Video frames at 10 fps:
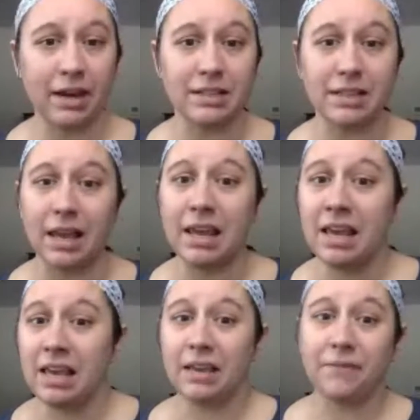Like I
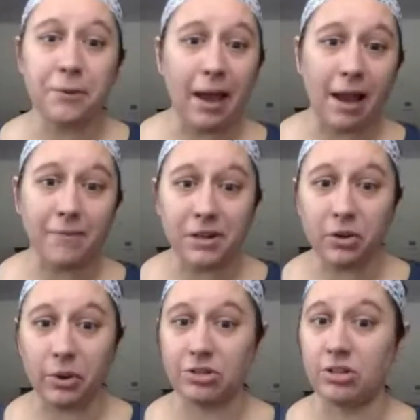said, if you have
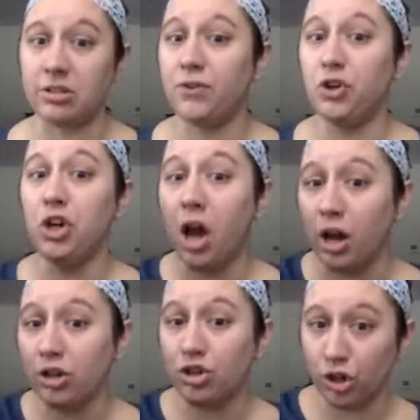any questions, if you're
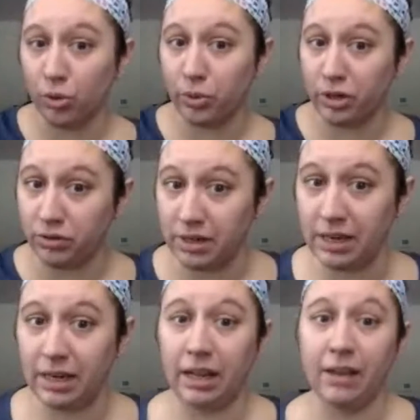not sure what you
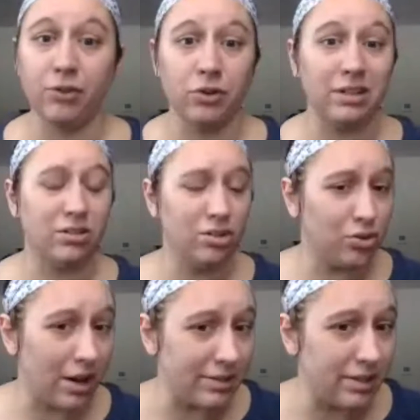need, if you need to
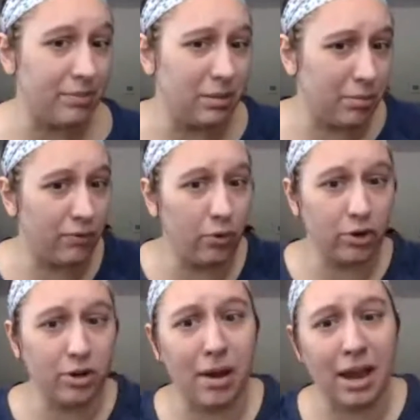try something before
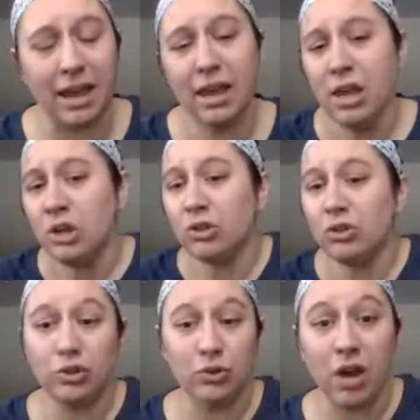you buy it,
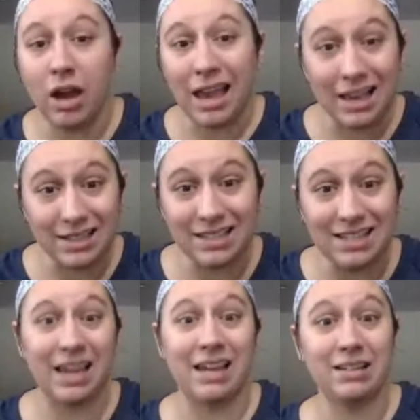do not
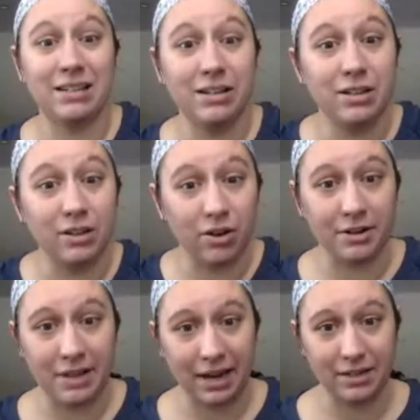hesitate to
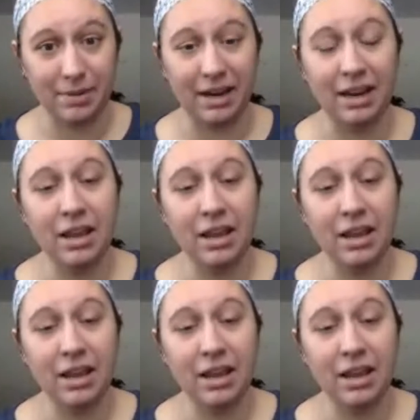contact me.